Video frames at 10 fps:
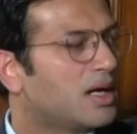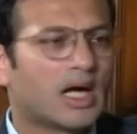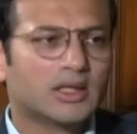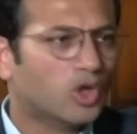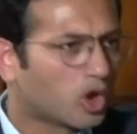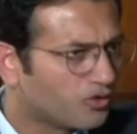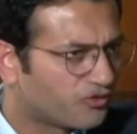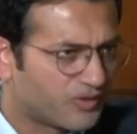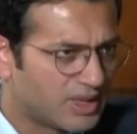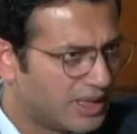a lot
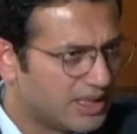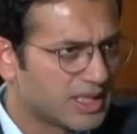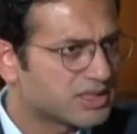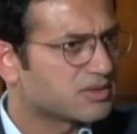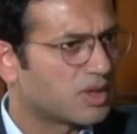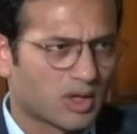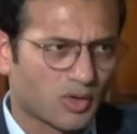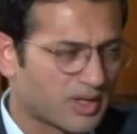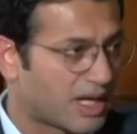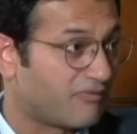of leaders,
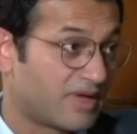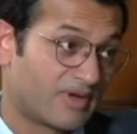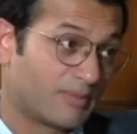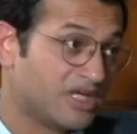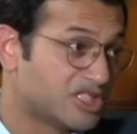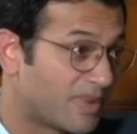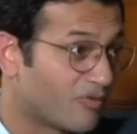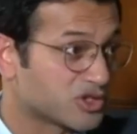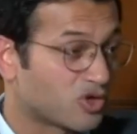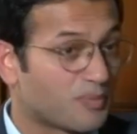when BJP
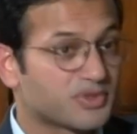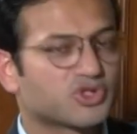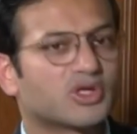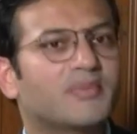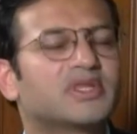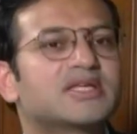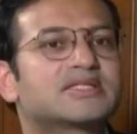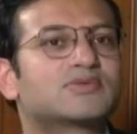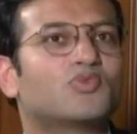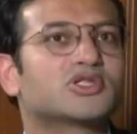was in opposition, I mean,
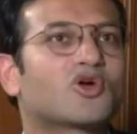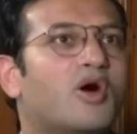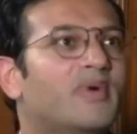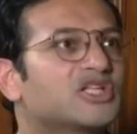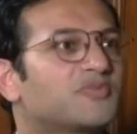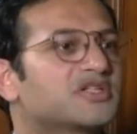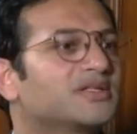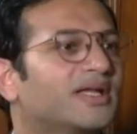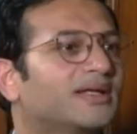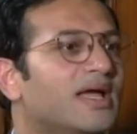this was a common
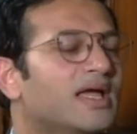expression that